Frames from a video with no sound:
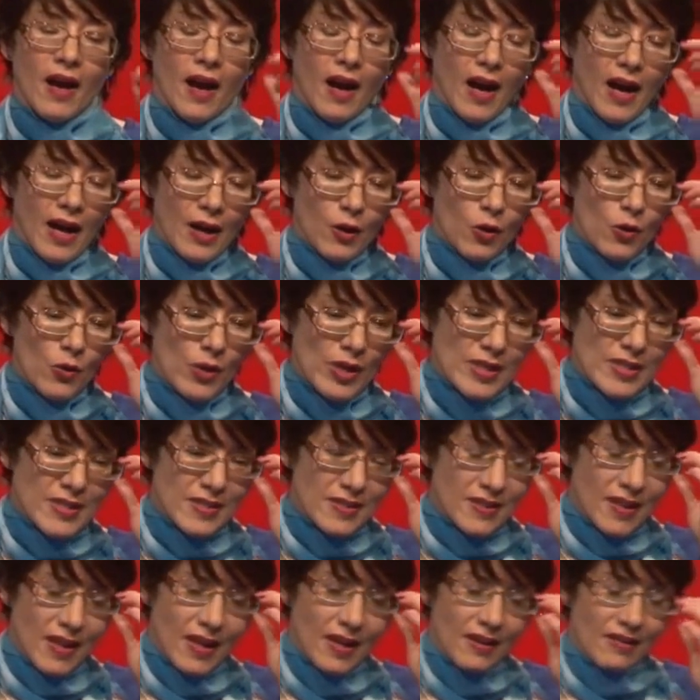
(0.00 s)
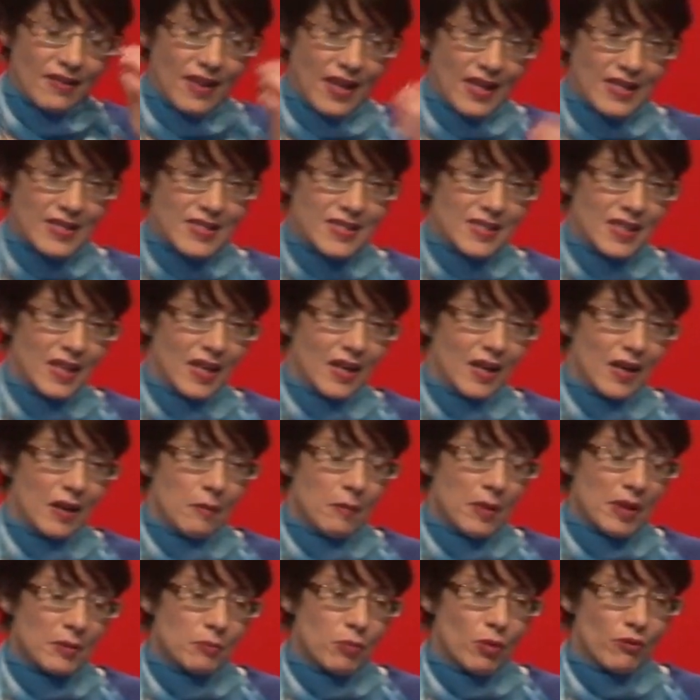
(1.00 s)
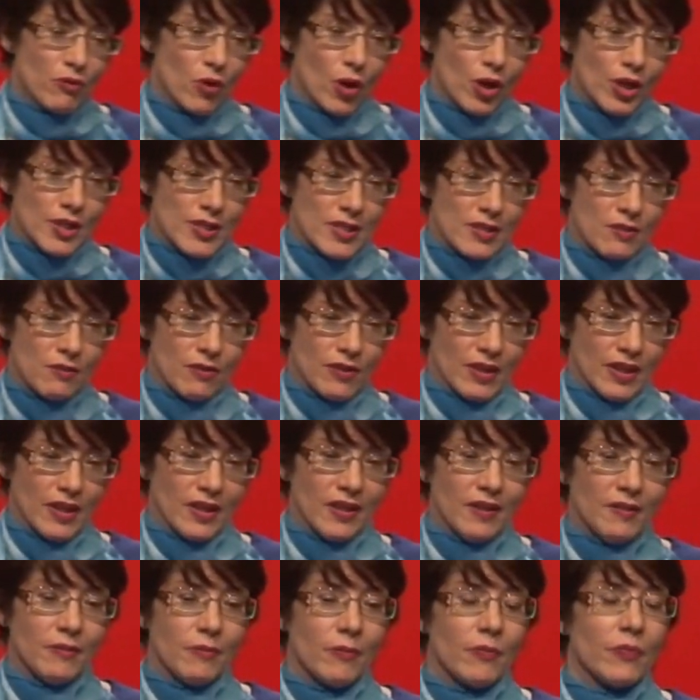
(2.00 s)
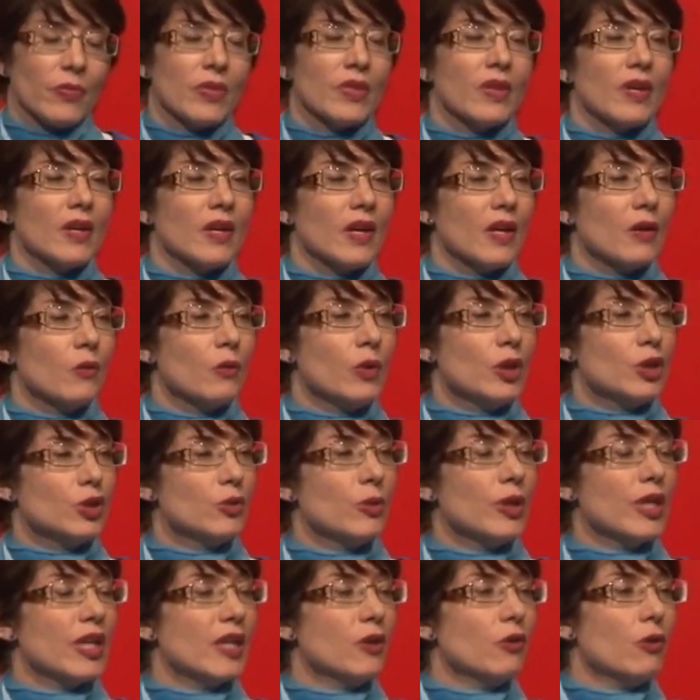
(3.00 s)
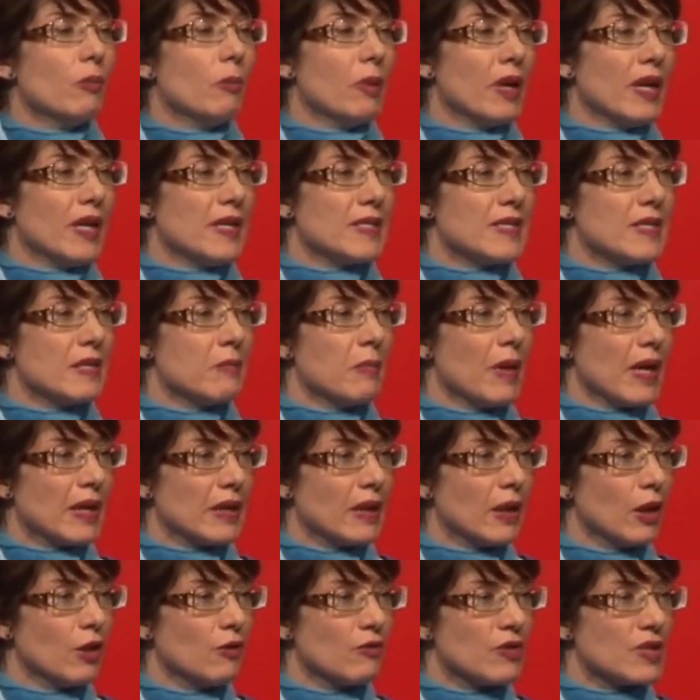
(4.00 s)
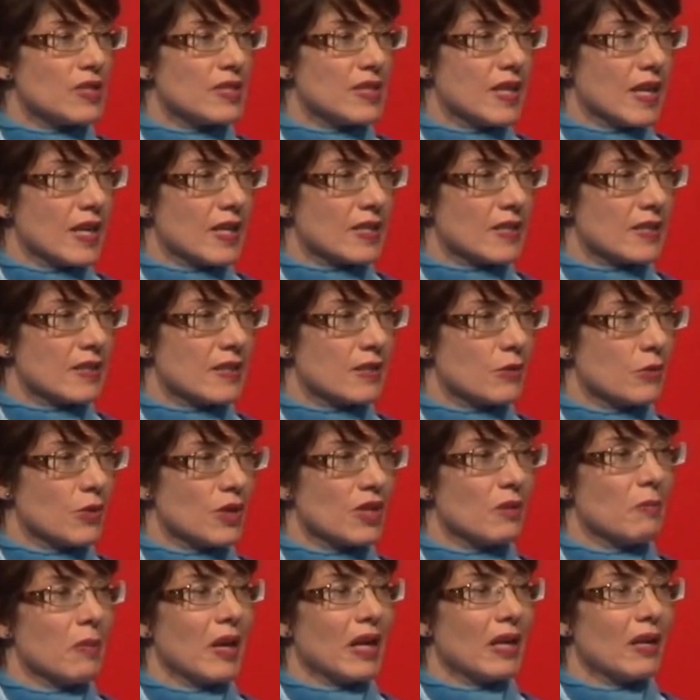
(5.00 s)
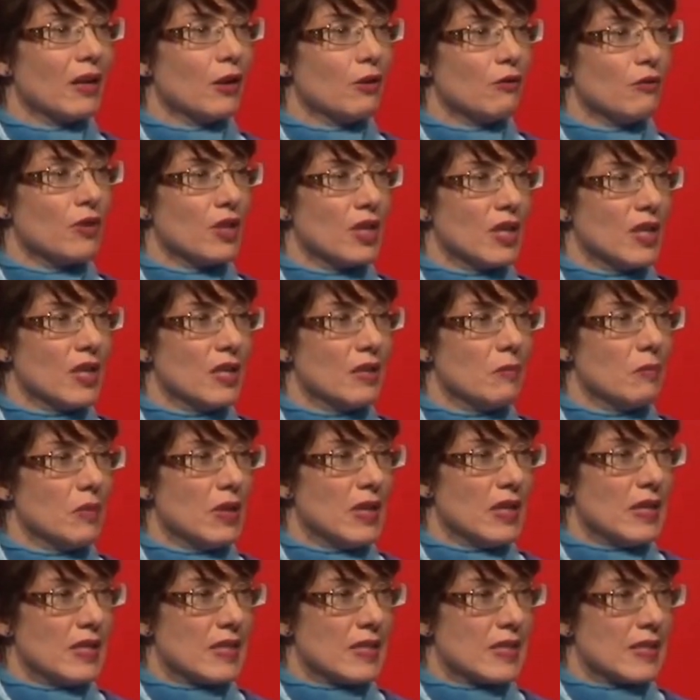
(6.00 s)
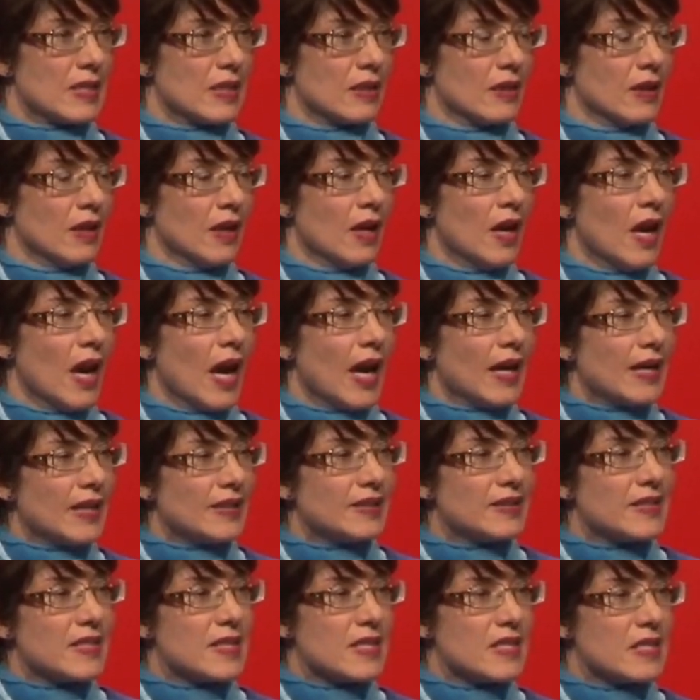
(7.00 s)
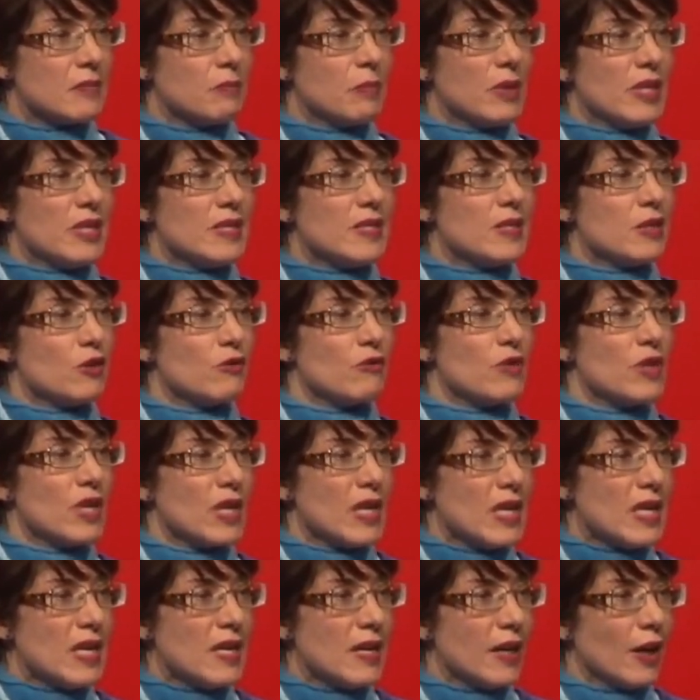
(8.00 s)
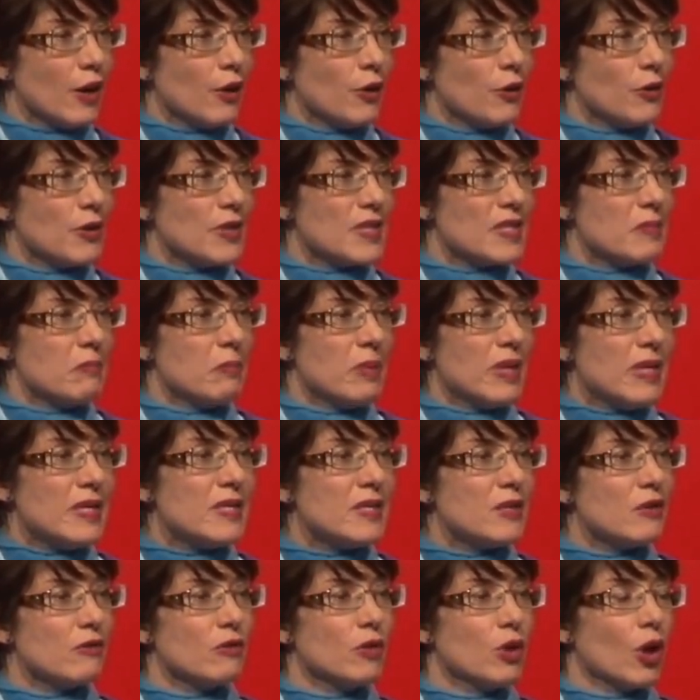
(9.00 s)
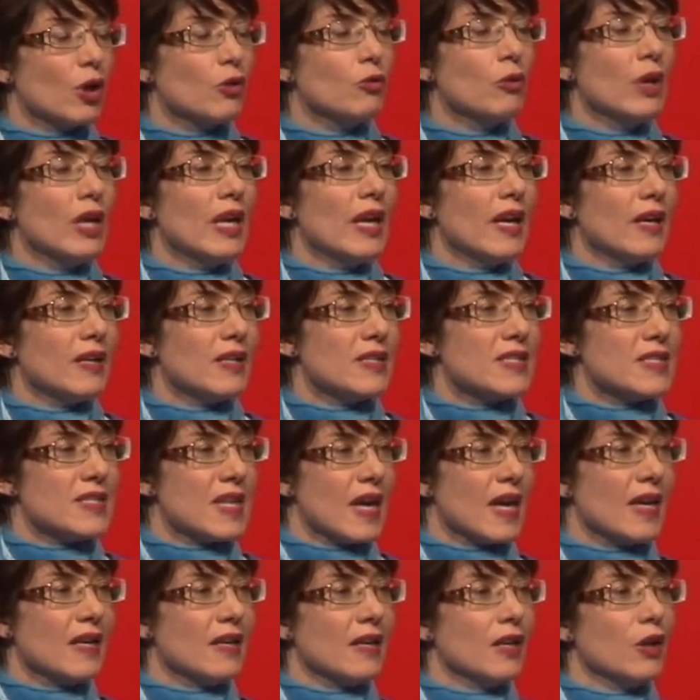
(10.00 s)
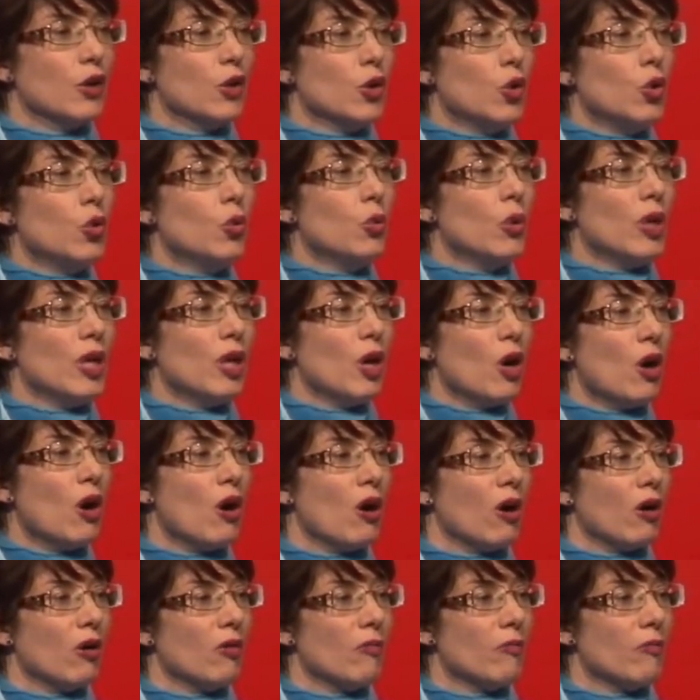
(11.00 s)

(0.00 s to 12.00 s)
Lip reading: I always say that, a bit provocatively, that I wish we can replace the battle of the sexes with the battle of the inner beast. And it's this beast of the ego, this beast of not really understanding who we are.